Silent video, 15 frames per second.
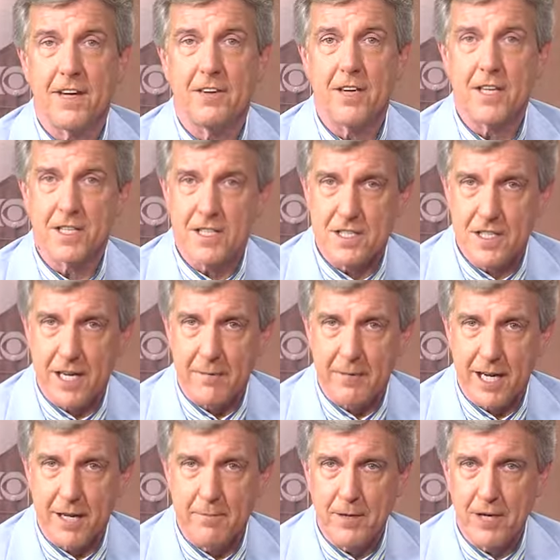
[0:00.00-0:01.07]
Foundation is
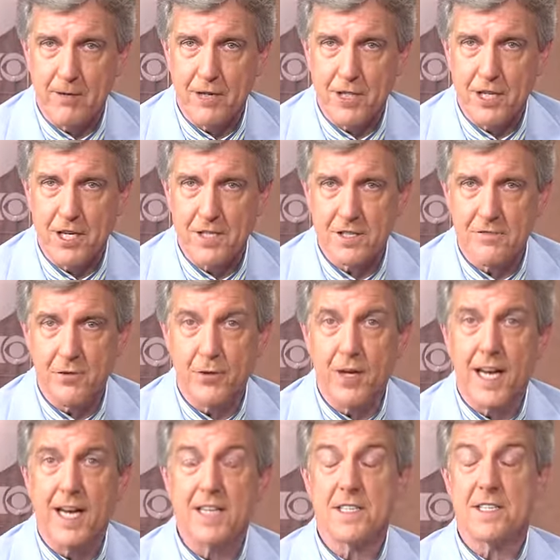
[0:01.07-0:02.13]
coming up here in just a few
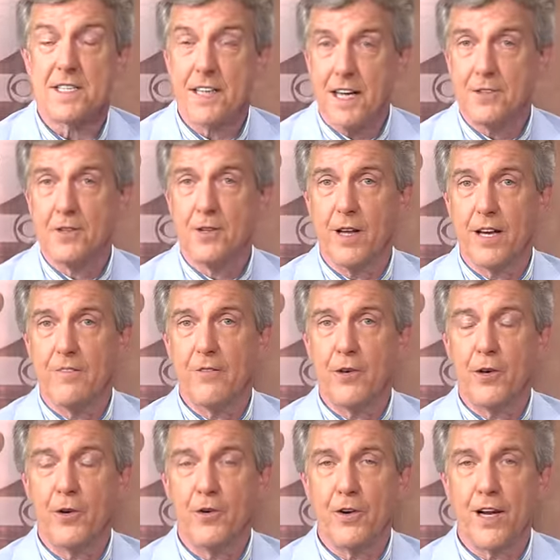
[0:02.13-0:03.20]
days. It's not too late for
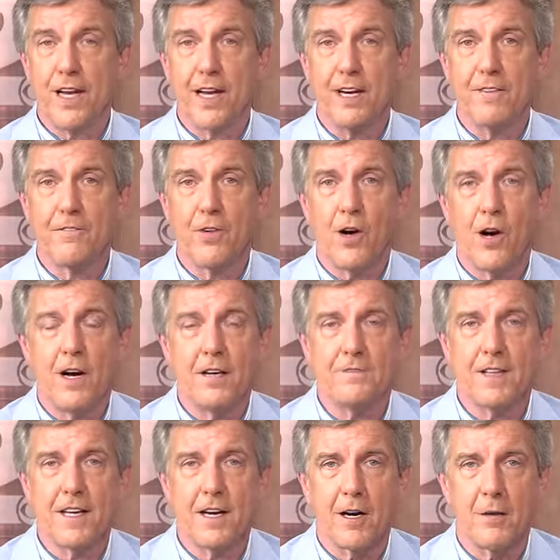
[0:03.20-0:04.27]
you to get
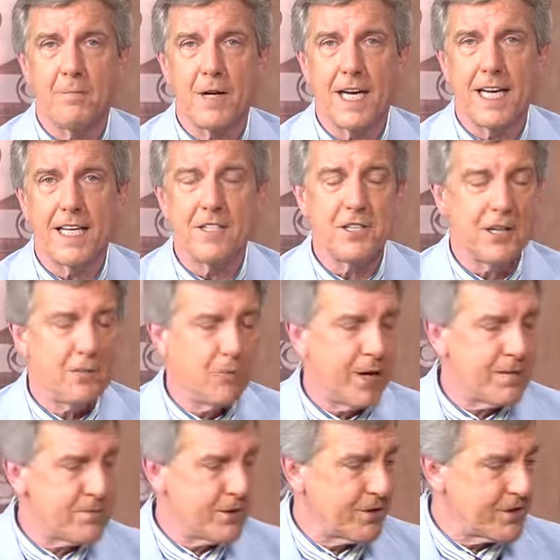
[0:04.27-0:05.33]
involved. And our buddy Jim
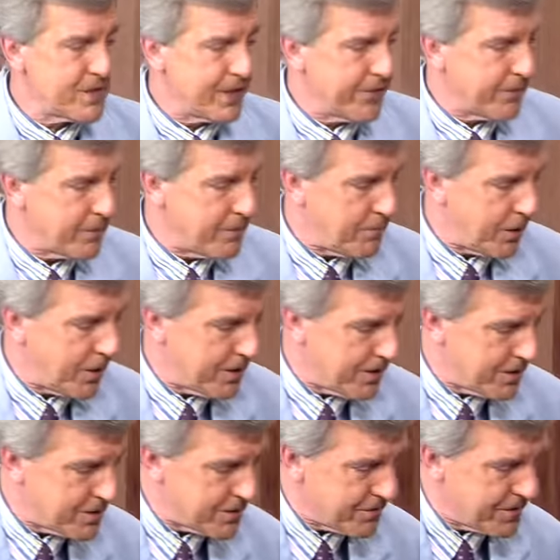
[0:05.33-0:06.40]
Webster is here from the Barn
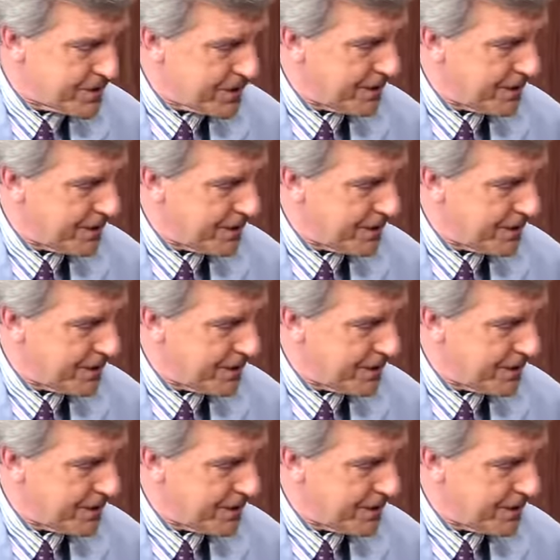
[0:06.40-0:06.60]
Nursery.